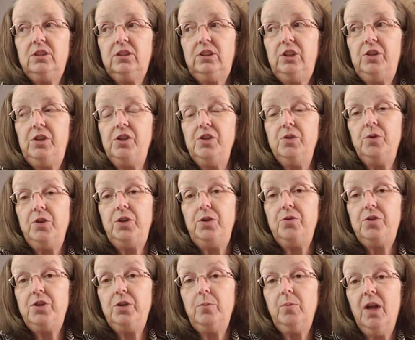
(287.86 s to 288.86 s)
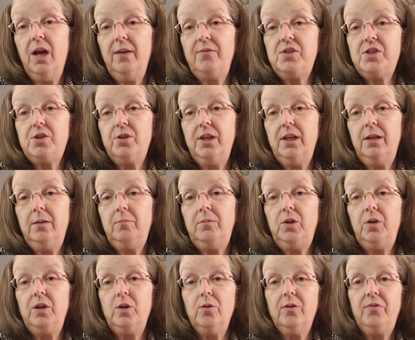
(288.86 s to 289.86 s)
You can do a YouTube live stream.
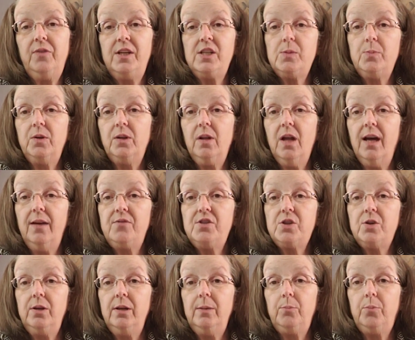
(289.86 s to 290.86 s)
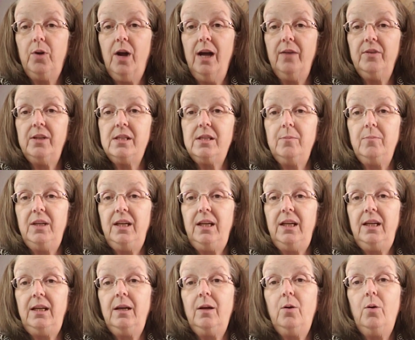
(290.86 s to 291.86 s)
You can do a Facebook live stream private to
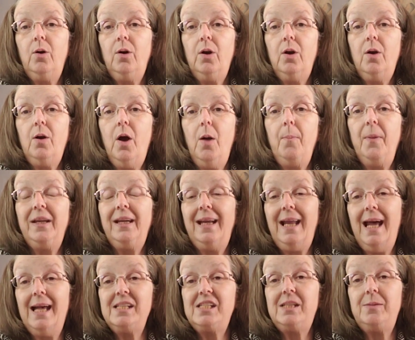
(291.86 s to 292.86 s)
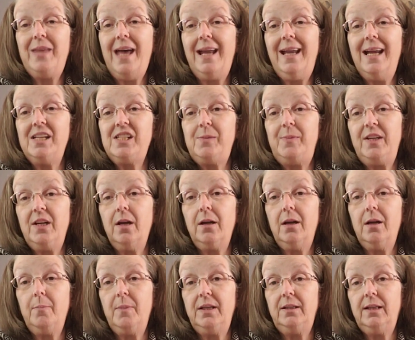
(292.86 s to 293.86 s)
me. But that has to be done
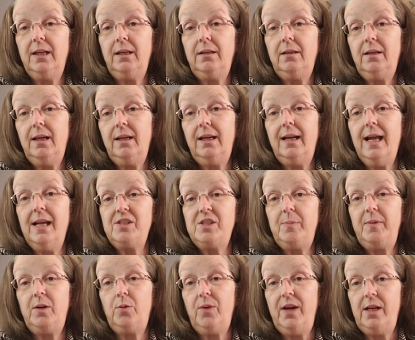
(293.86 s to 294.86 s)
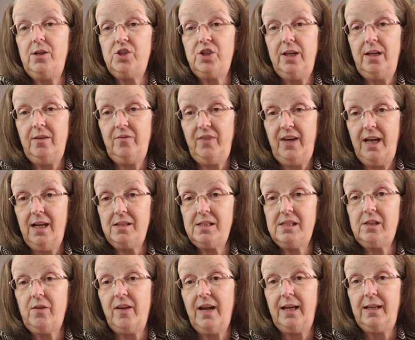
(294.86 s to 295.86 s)
on a Monday, and it has to be arranged in advance
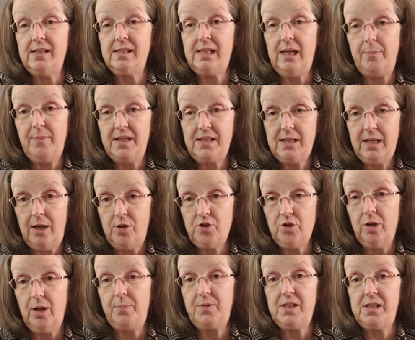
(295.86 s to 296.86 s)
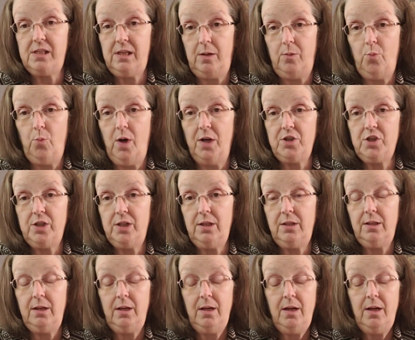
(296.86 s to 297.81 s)
so that I can set my schedule up to sit and watch it.